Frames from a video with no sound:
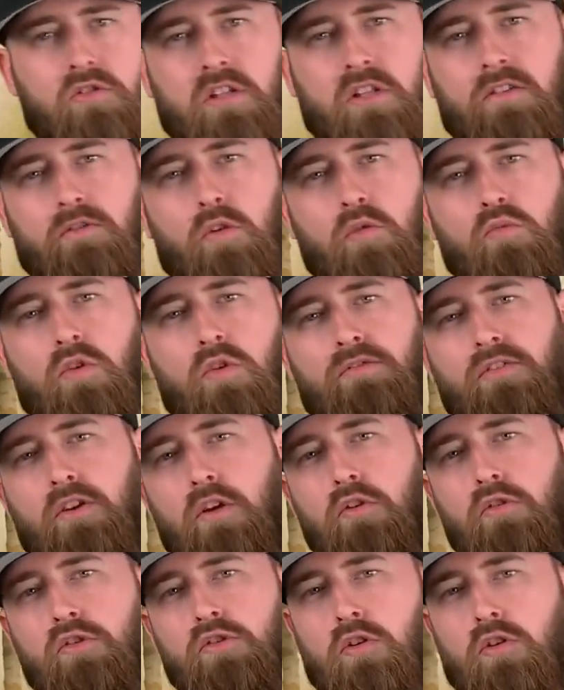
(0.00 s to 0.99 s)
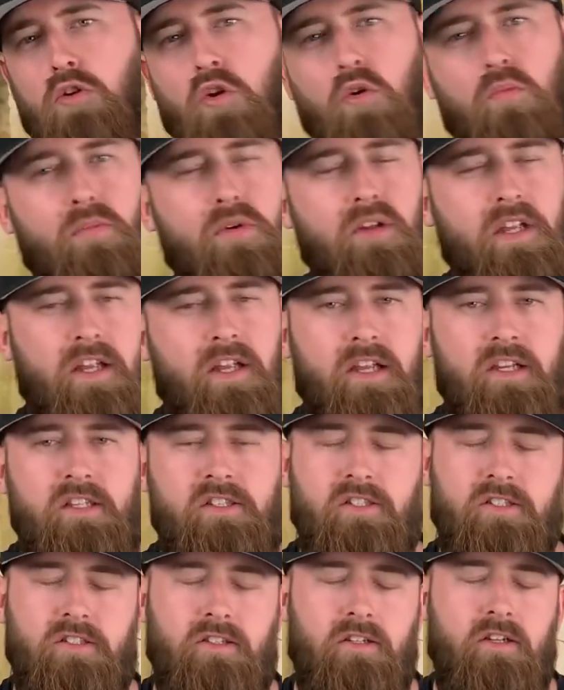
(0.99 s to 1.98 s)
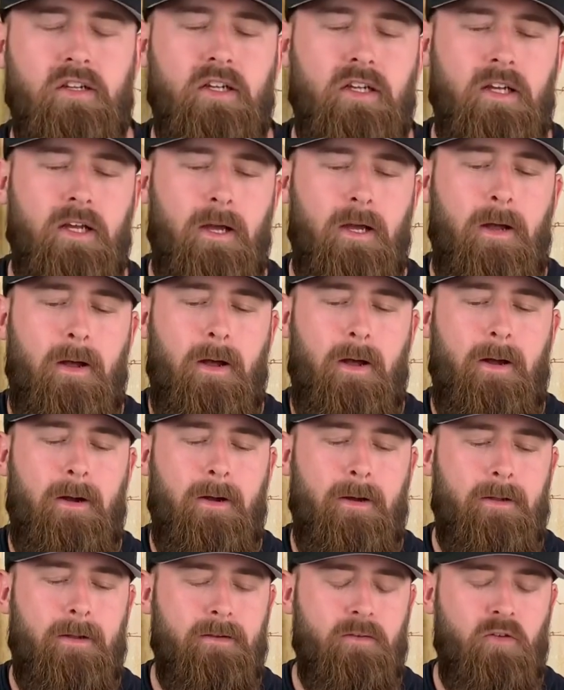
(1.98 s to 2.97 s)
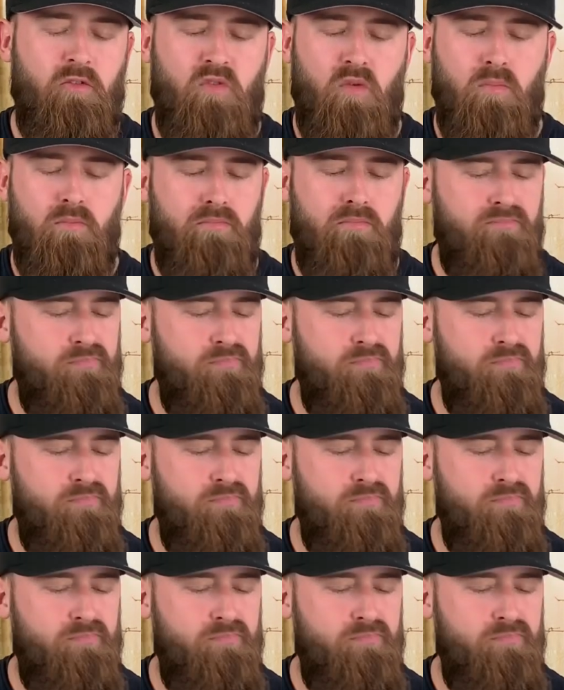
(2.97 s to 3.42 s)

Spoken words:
that I've done reviews on companies and other